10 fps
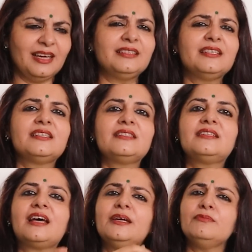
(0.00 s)
And this is
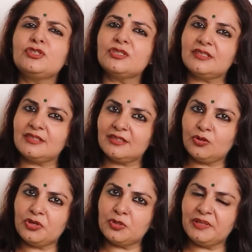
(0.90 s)
the time which is
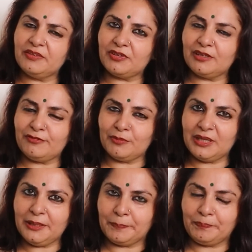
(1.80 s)
going to be difficult for
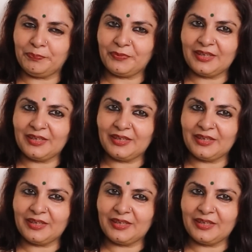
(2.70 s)
me.